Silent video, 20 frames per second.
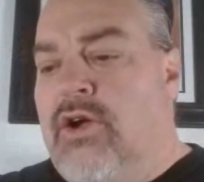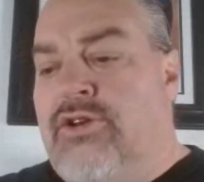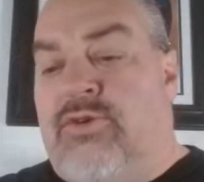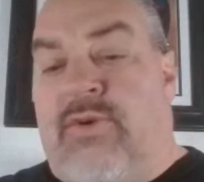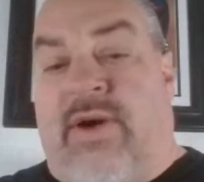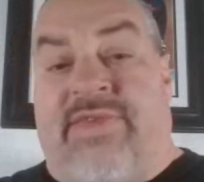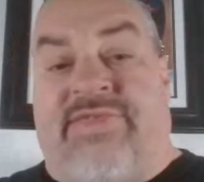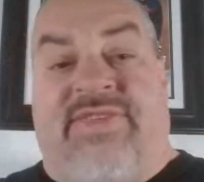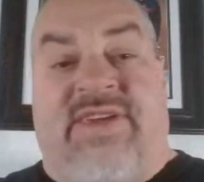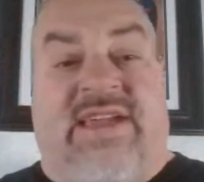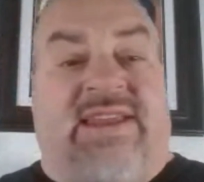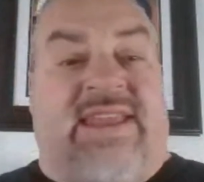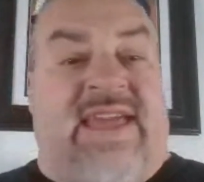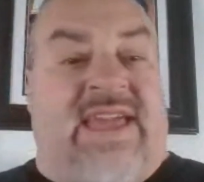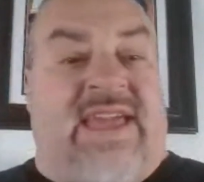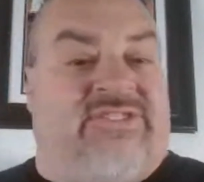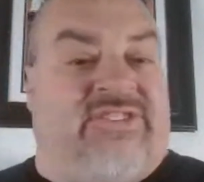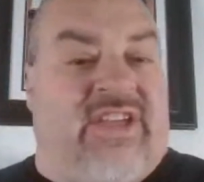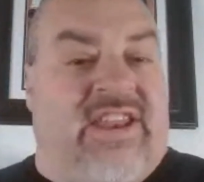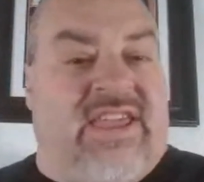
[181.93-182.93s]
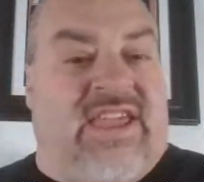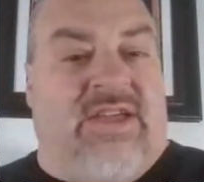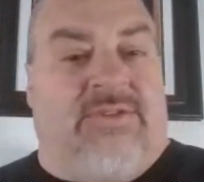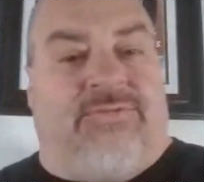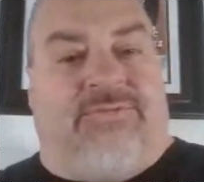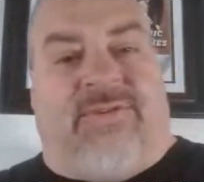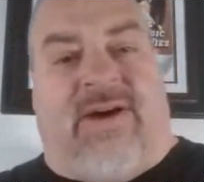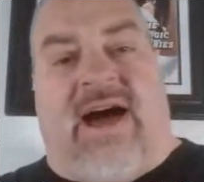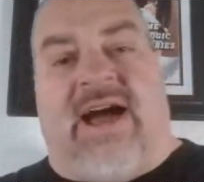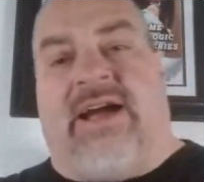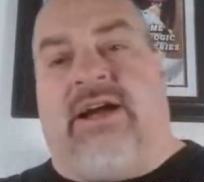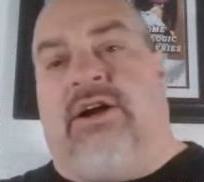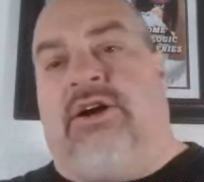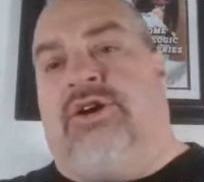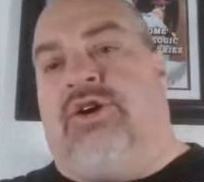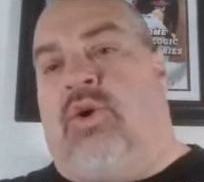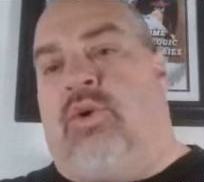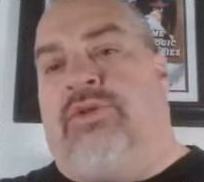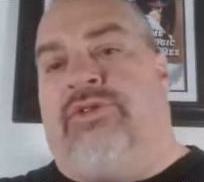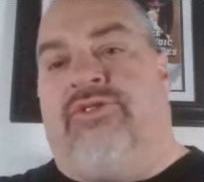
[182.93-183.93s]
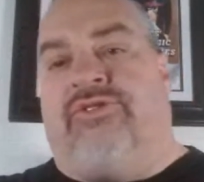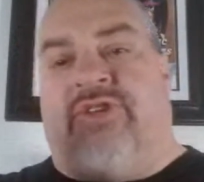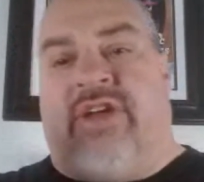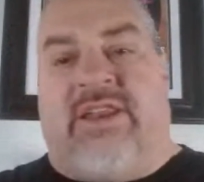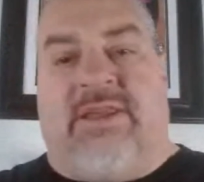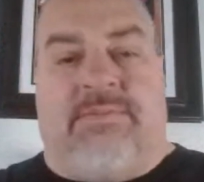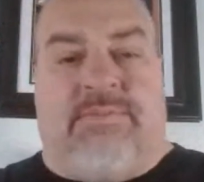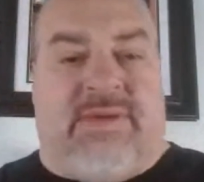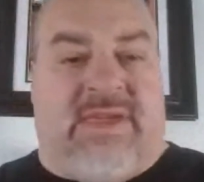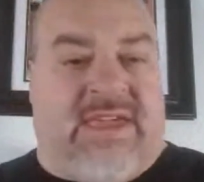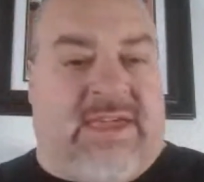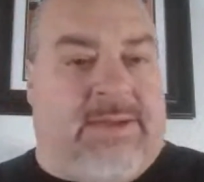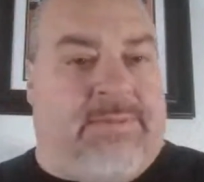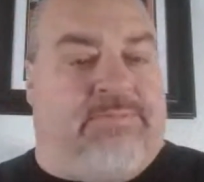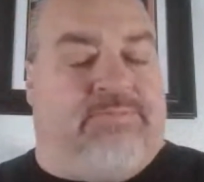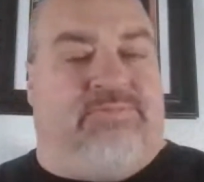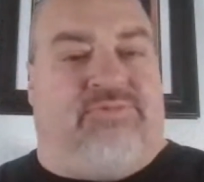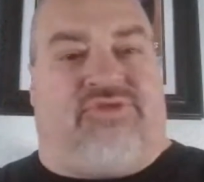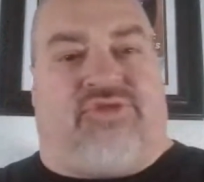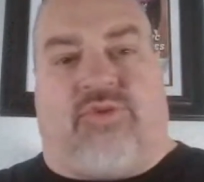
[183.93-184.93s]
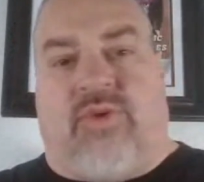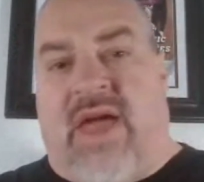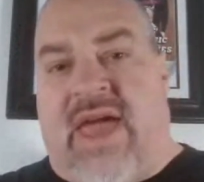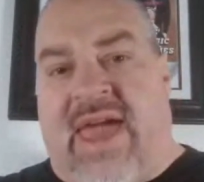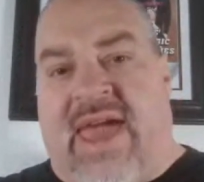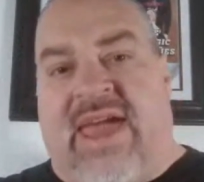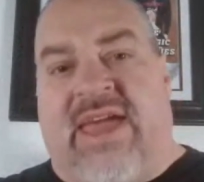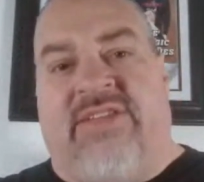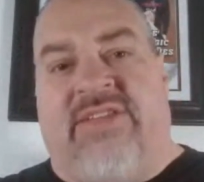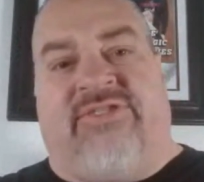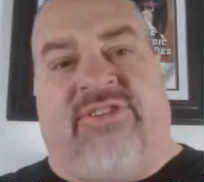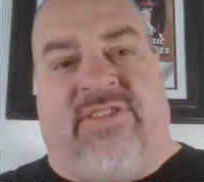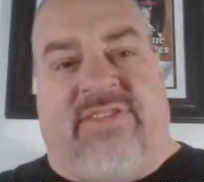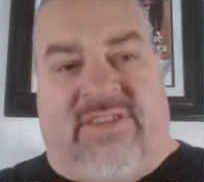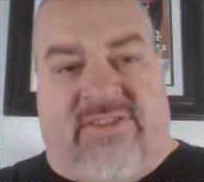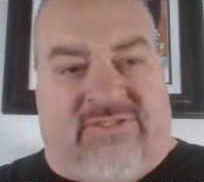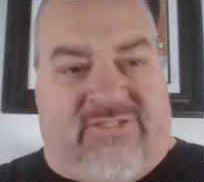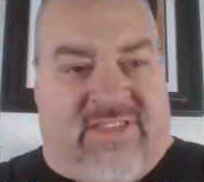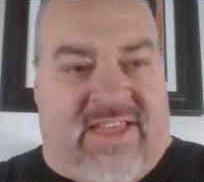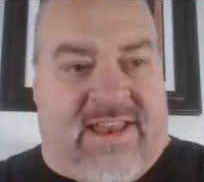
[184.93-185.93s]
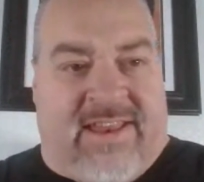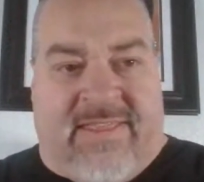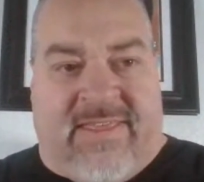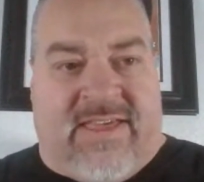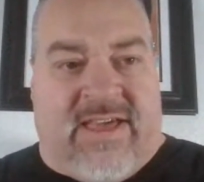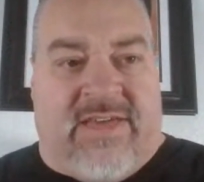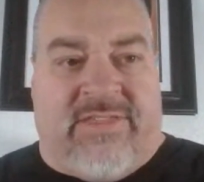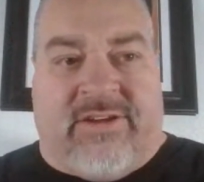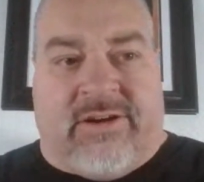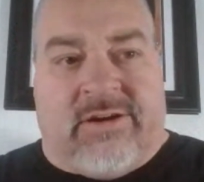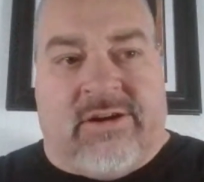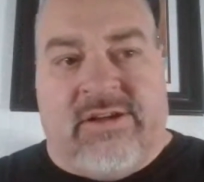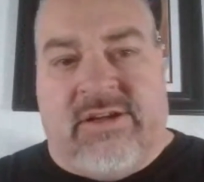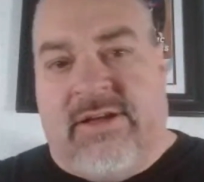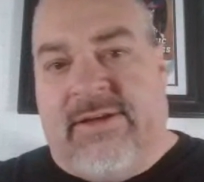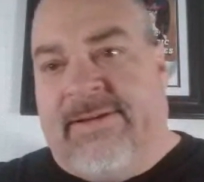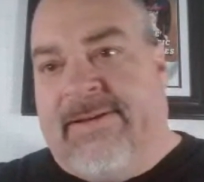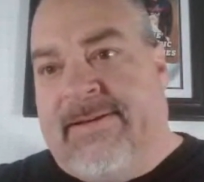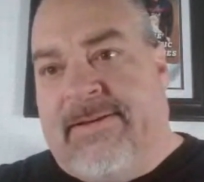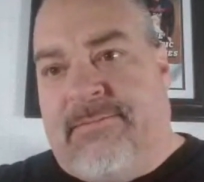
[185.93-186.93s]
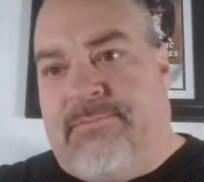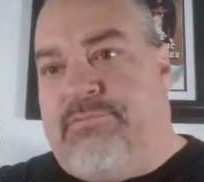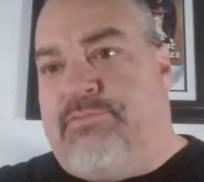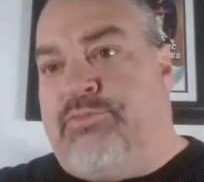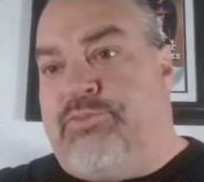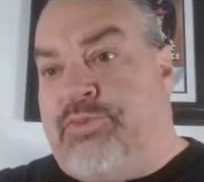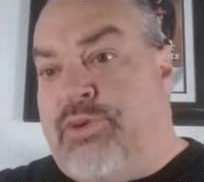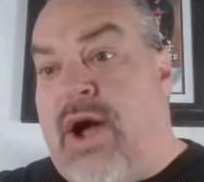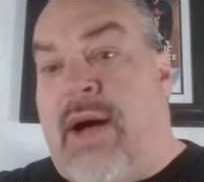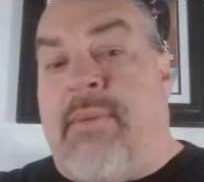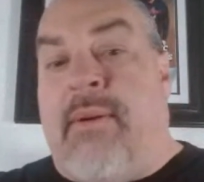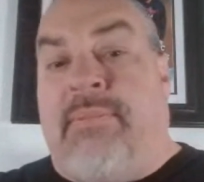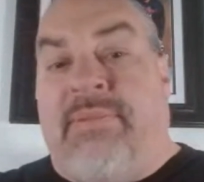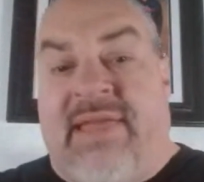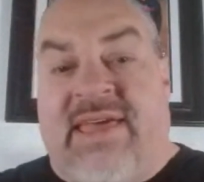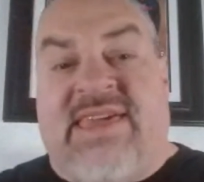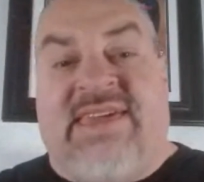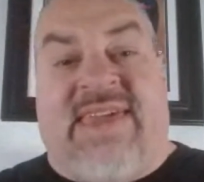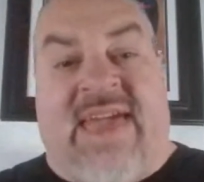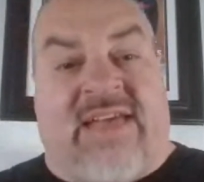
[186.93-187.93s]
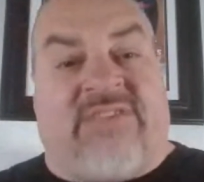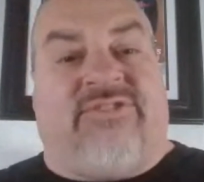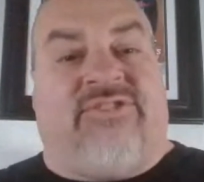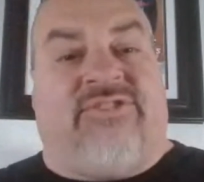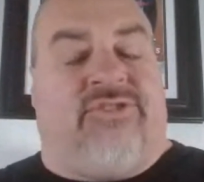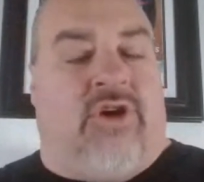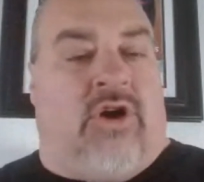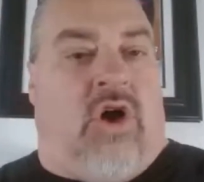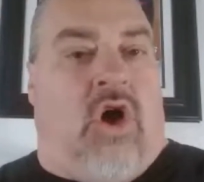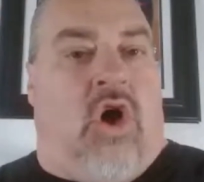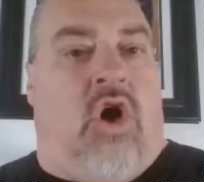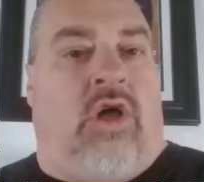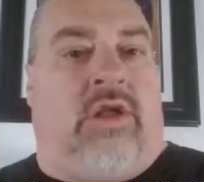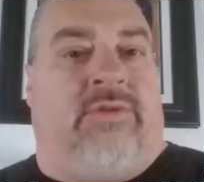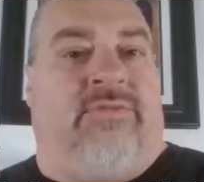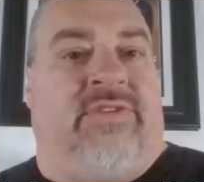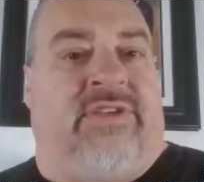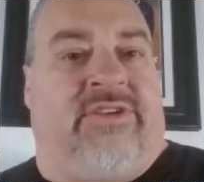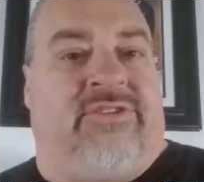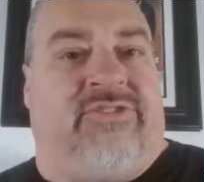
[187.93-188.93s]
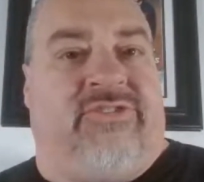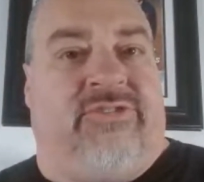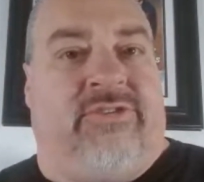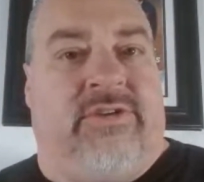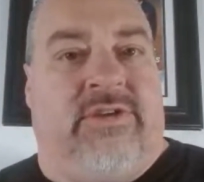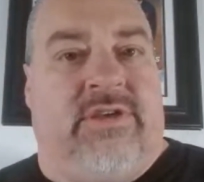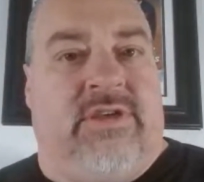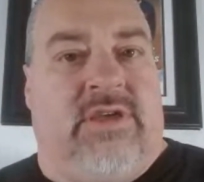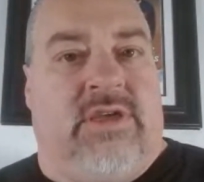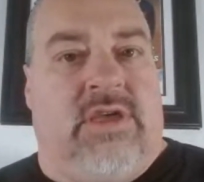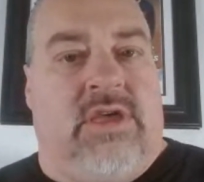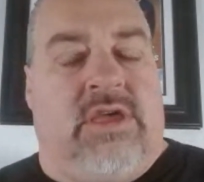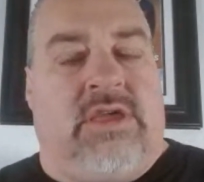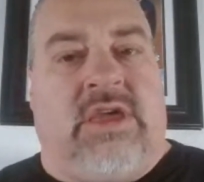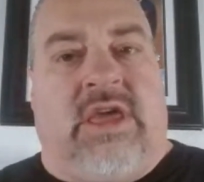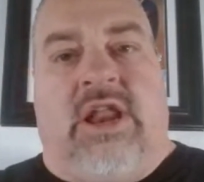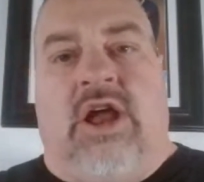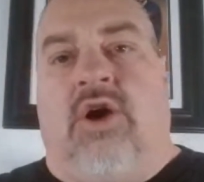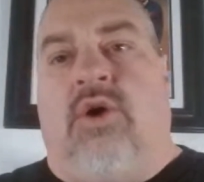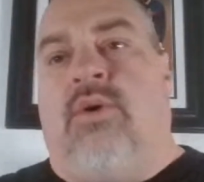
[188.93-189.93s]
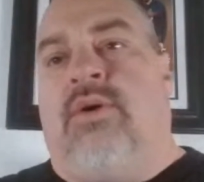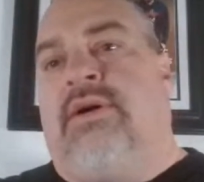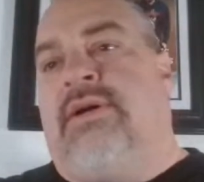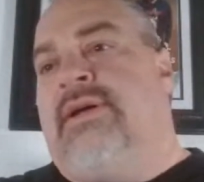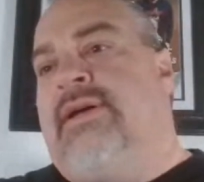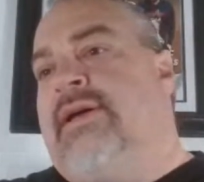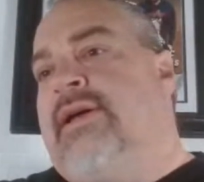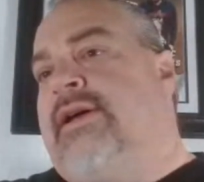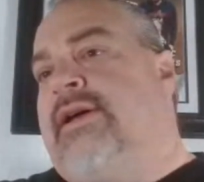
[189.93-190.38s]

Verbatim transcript: do I think Nate's going to get fired or there's going to be trades and this, then and the other? Probably yes to all of this. You know,